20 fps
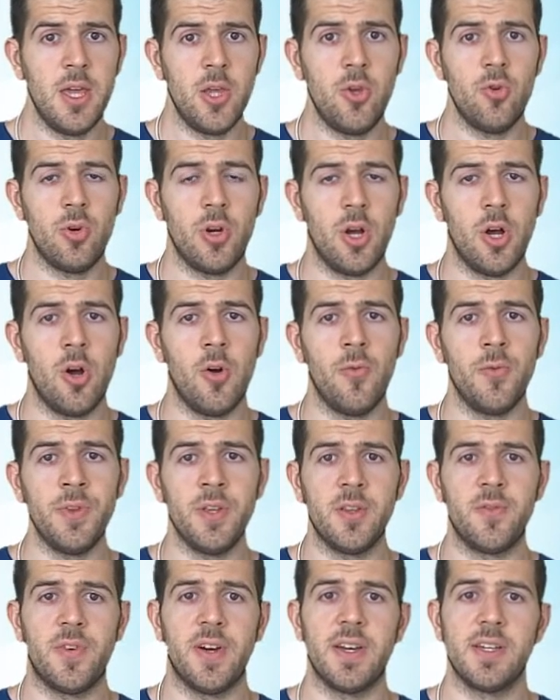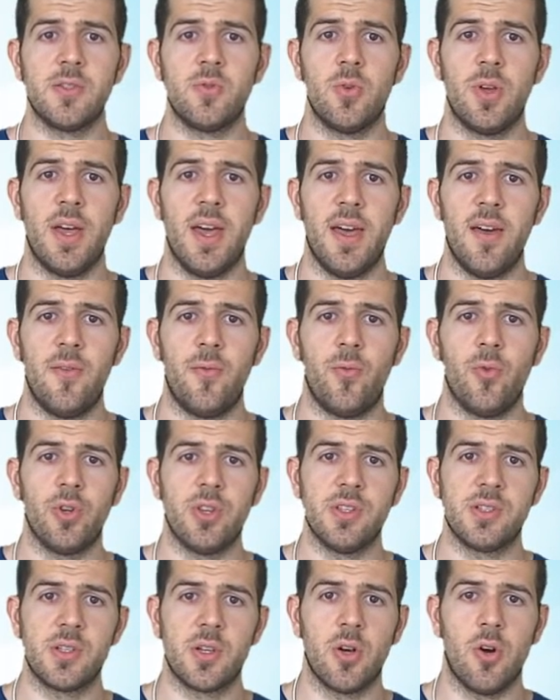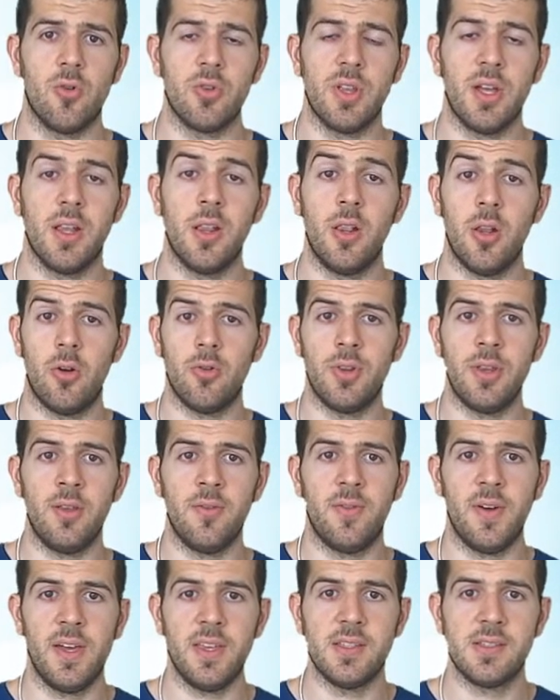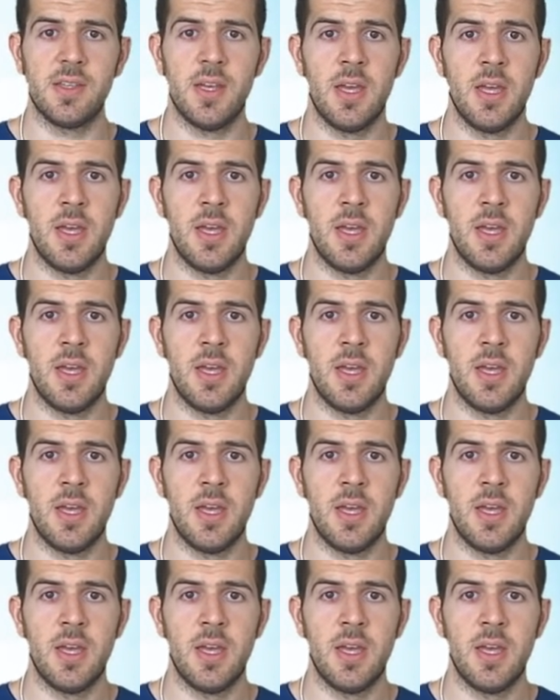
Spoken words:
you're often advised to have what is called a loading phase.